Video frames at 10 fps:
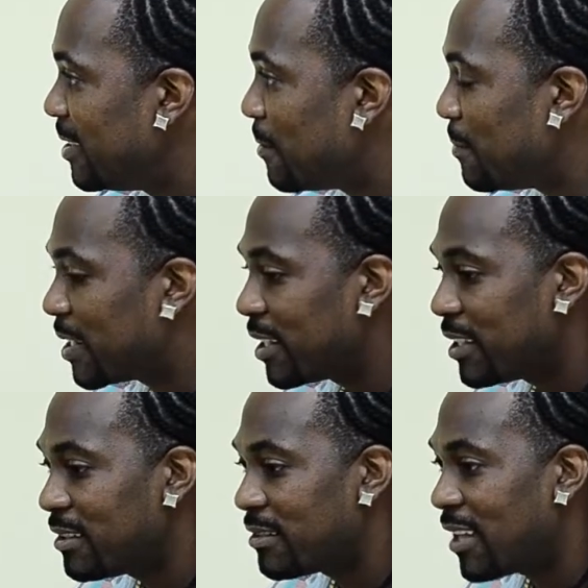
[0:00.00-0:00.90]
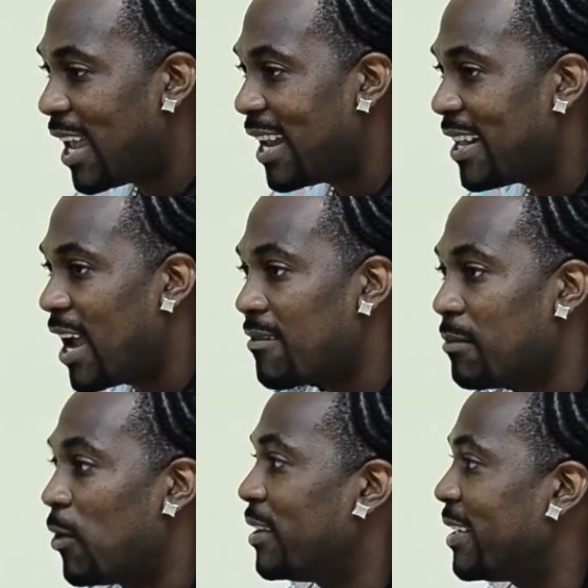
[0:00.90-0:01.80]
Because any and
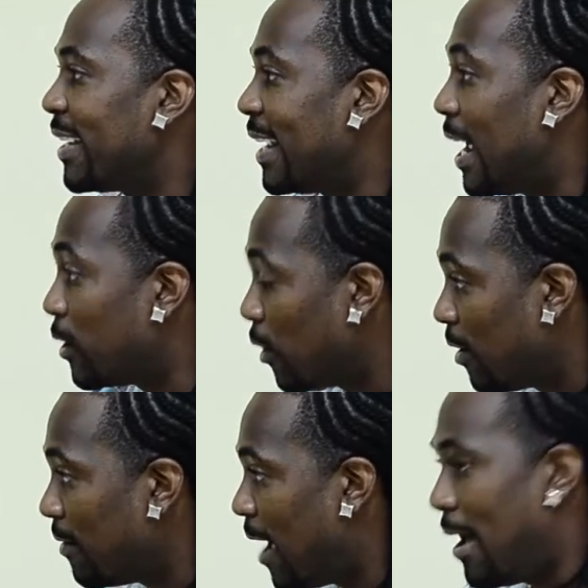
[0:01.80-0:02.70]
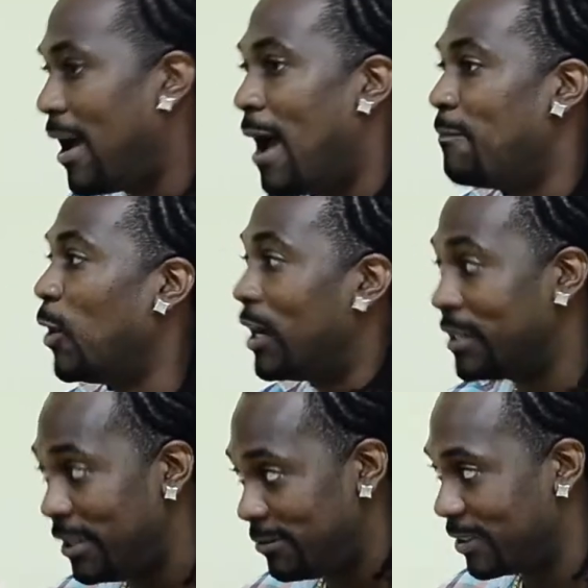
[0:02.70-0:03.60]
everybody cannot, I'm not a
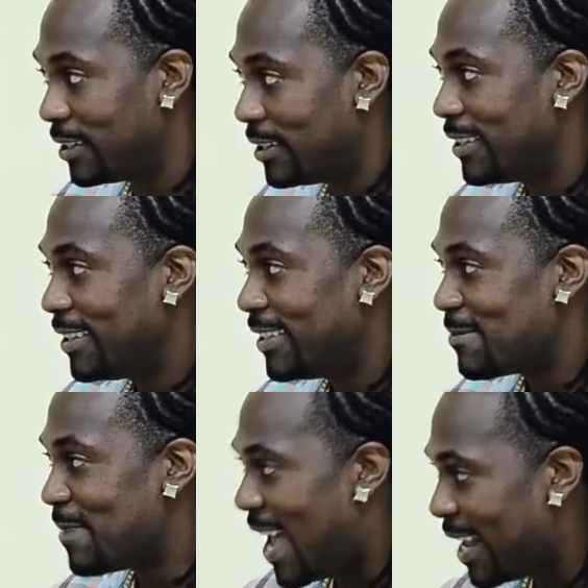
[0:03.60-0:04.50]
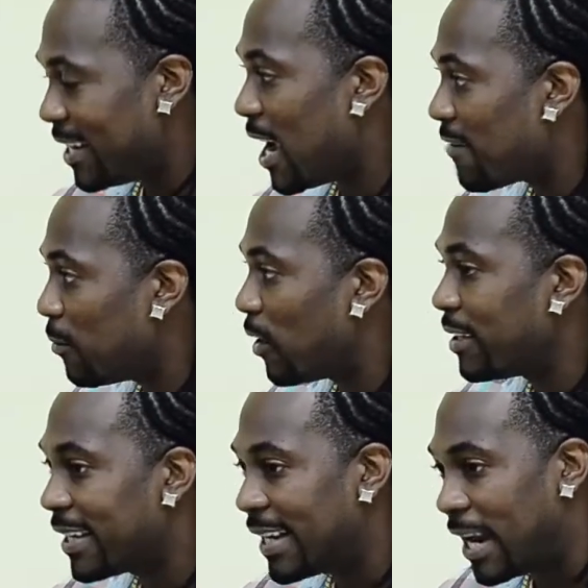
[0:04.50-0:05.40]
diva, but any and everybody
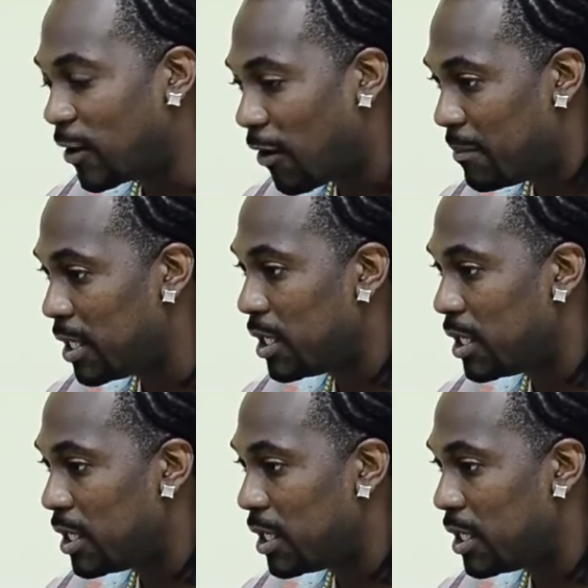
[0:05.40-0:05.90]
cannot be